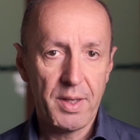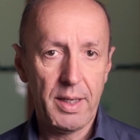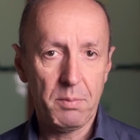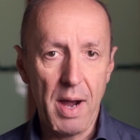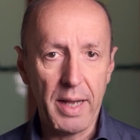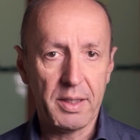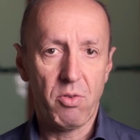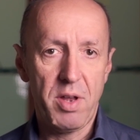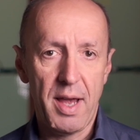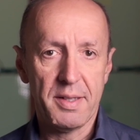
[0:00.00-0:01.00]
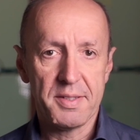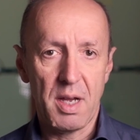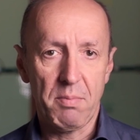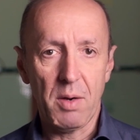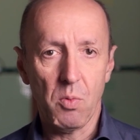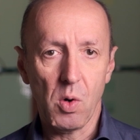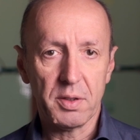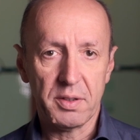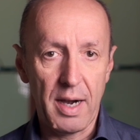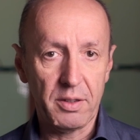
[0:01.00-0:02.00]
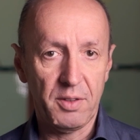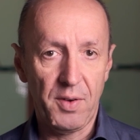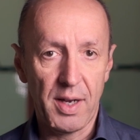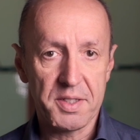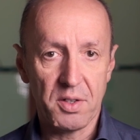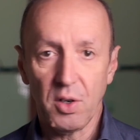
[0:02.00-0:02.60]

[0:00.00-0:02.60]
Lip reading: it might create some unwanted artifacts